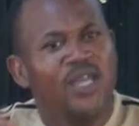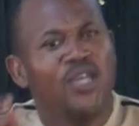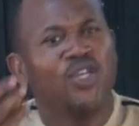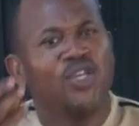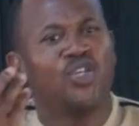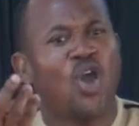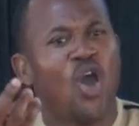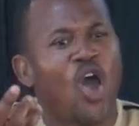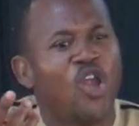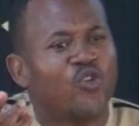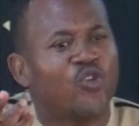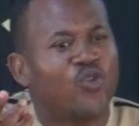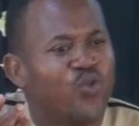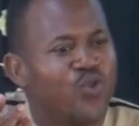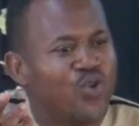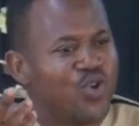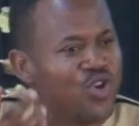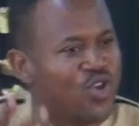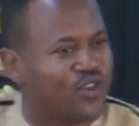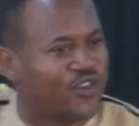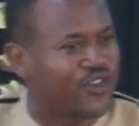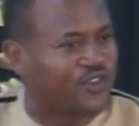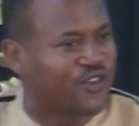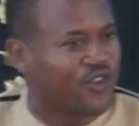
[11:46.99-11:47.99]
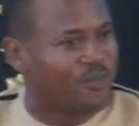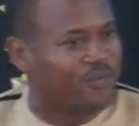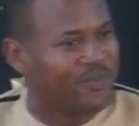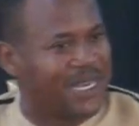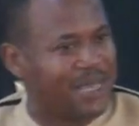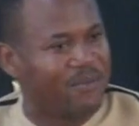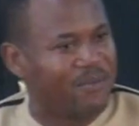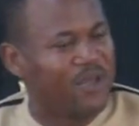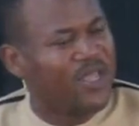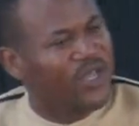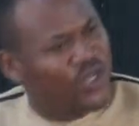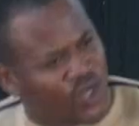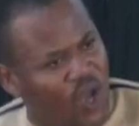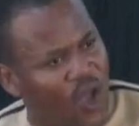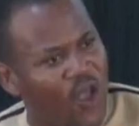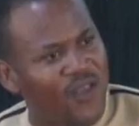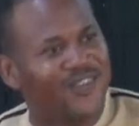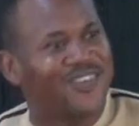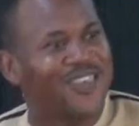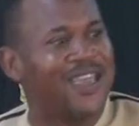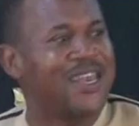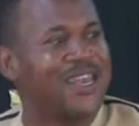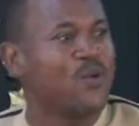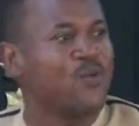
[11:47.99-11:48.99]
God could not stop them. God
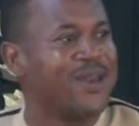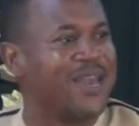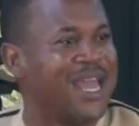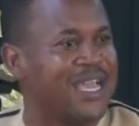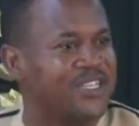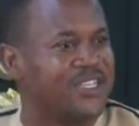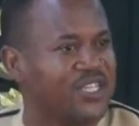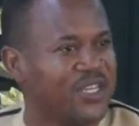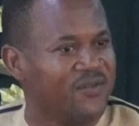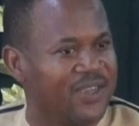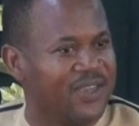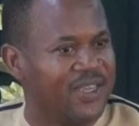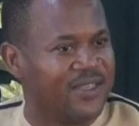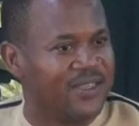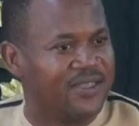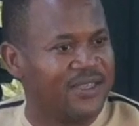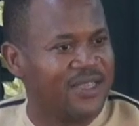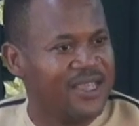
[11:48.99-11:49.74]
said they will achieve it.